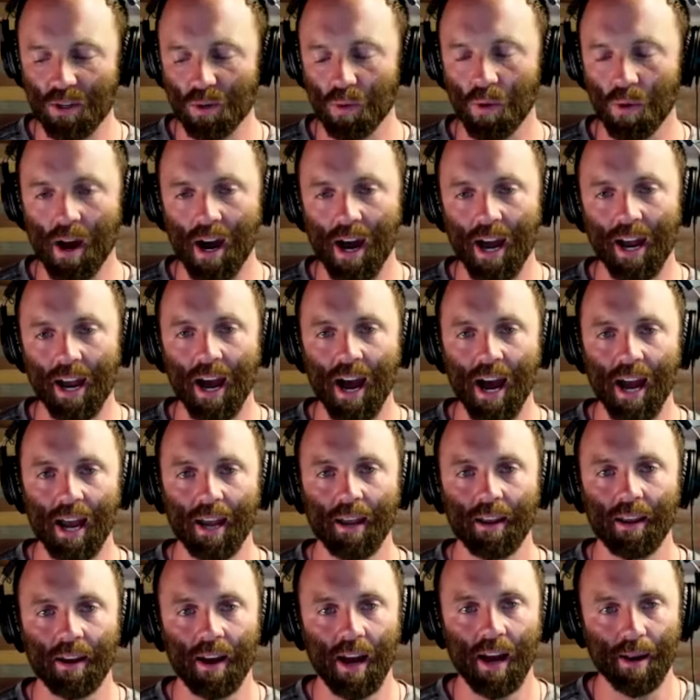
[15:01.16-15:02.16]

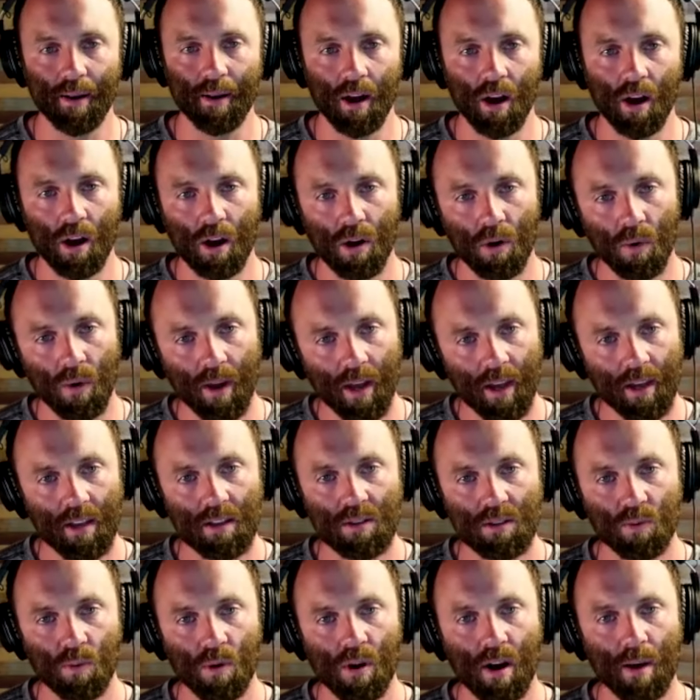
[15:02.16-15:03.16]
why I
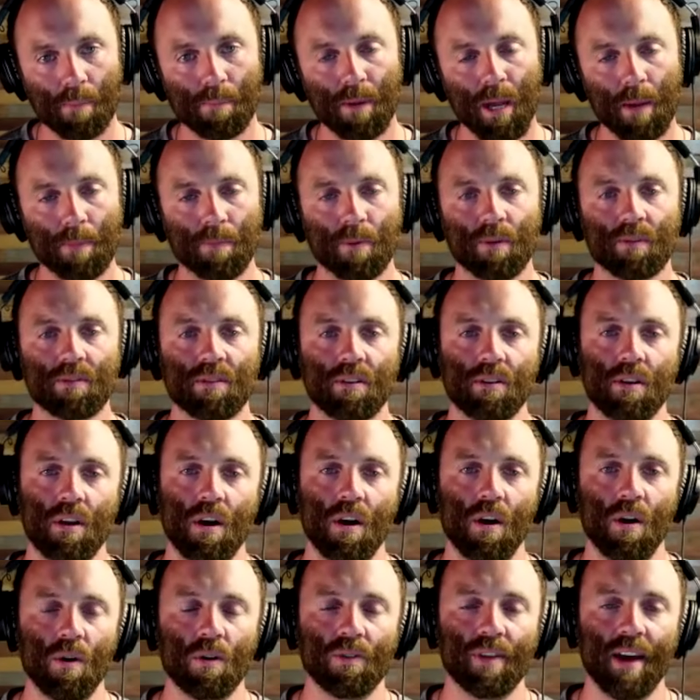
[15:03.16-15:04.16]
always want people to
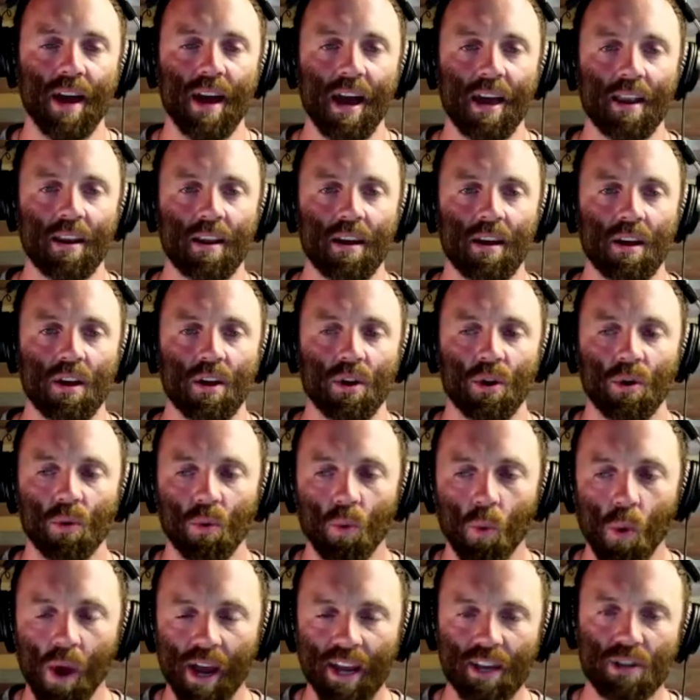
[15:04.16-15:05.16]
know that
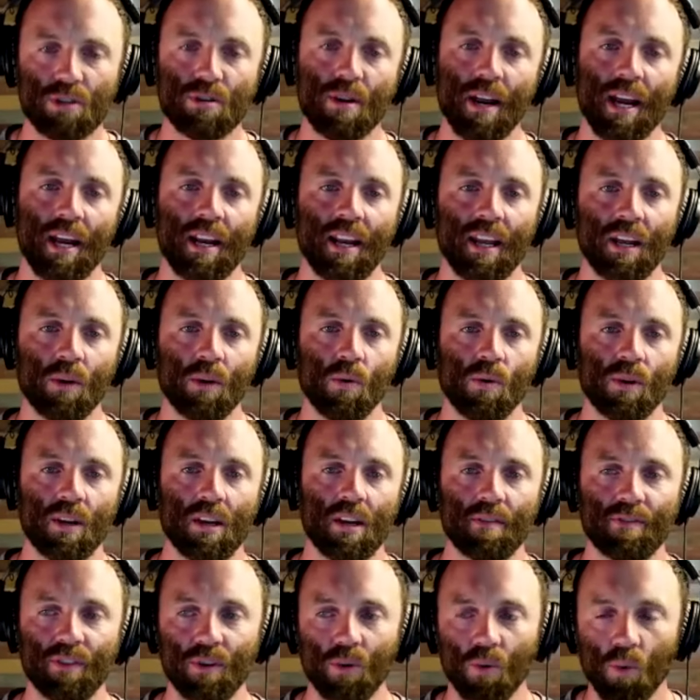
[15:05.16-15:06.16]
weight training will
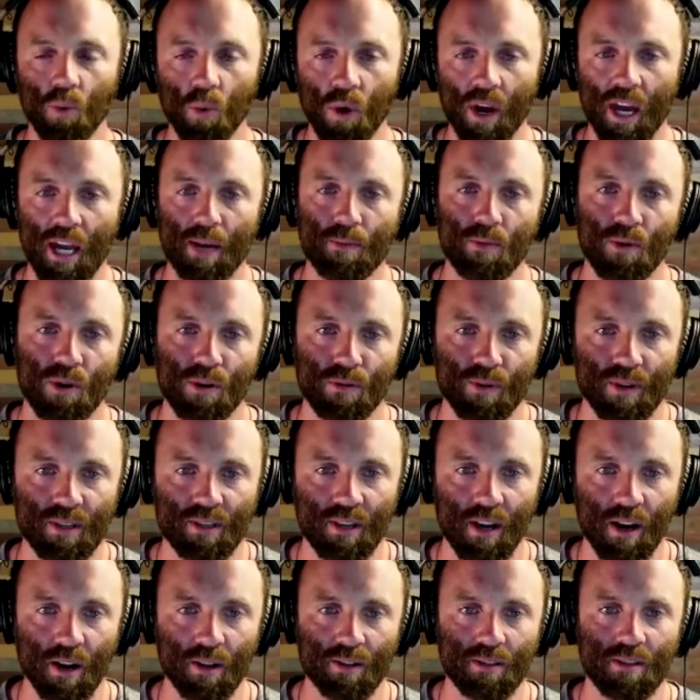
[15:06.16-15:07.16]
give you way more
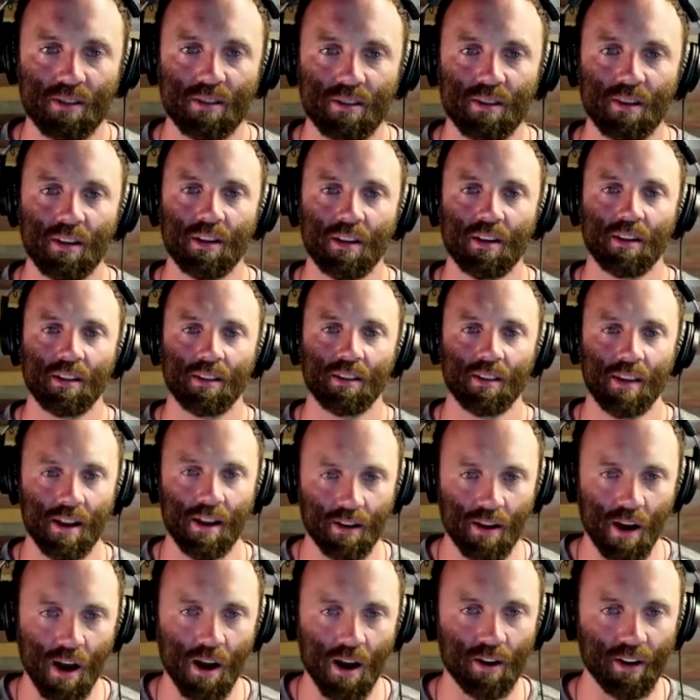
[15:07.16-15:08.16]
results than
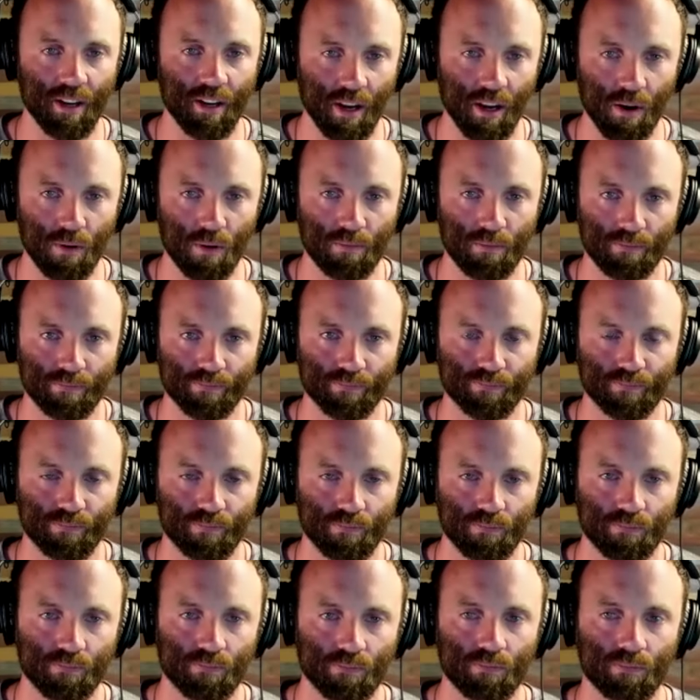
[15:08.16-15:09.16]
cardio.
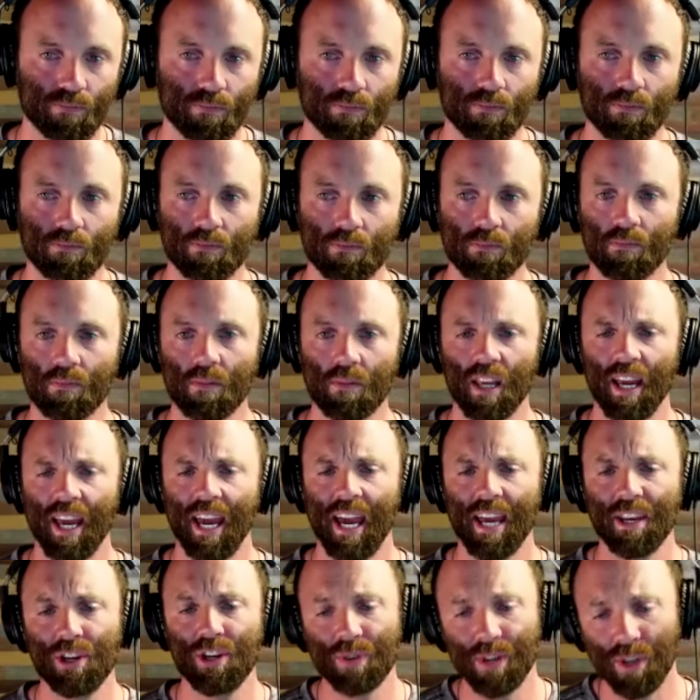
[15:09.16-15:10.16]

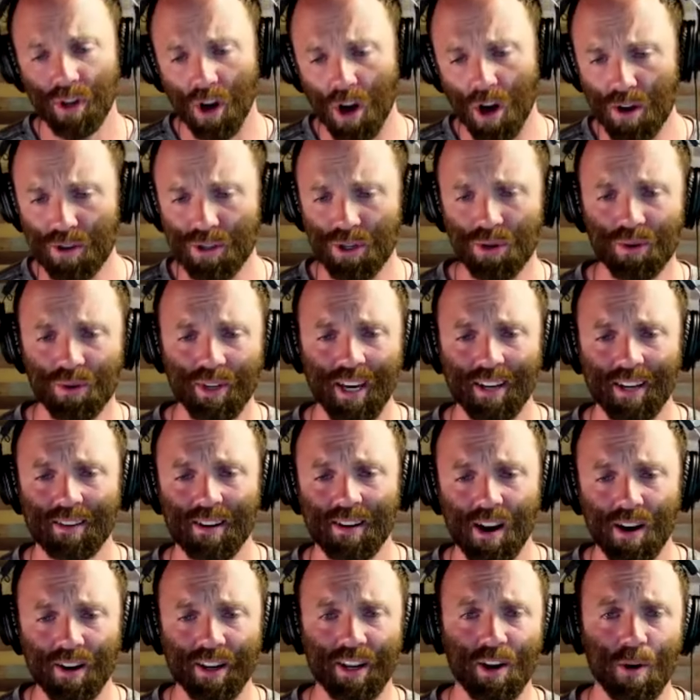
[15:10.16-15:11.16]
And you can also get
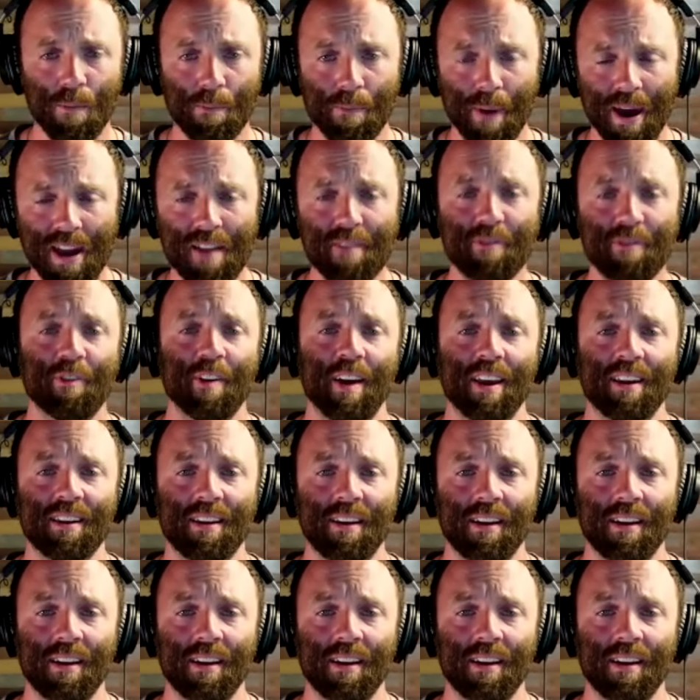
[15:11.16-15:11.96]
cardio benefit.